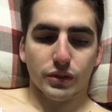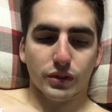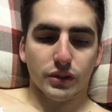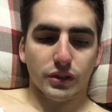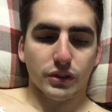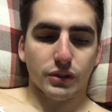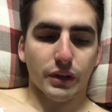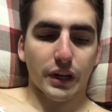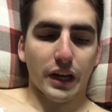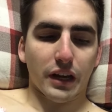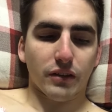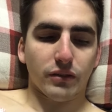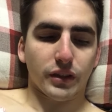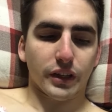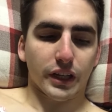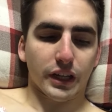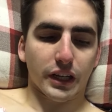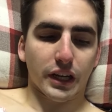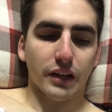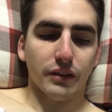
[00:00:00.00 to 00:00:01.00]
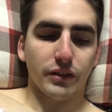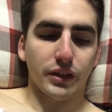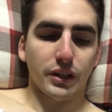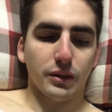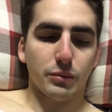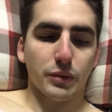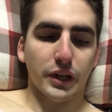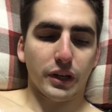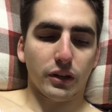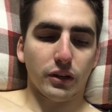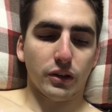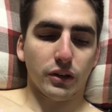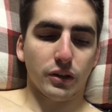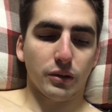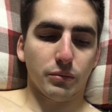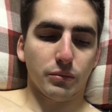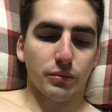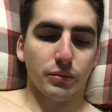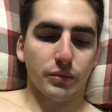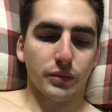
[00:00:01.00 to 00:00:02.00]
So I have like an IV in my
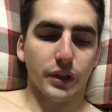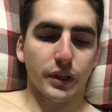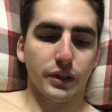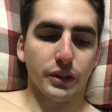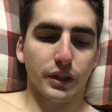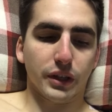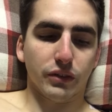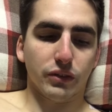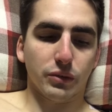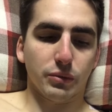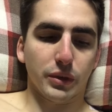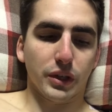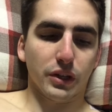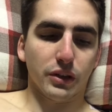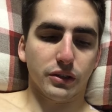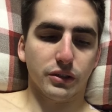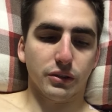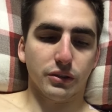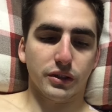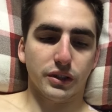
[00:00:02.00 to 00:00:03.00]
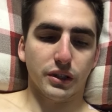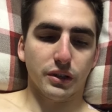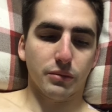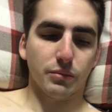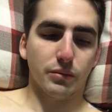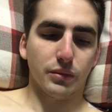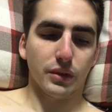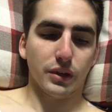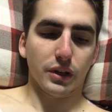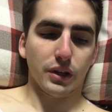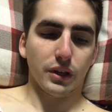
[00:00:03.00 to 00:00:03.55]
arm that they're giving me also some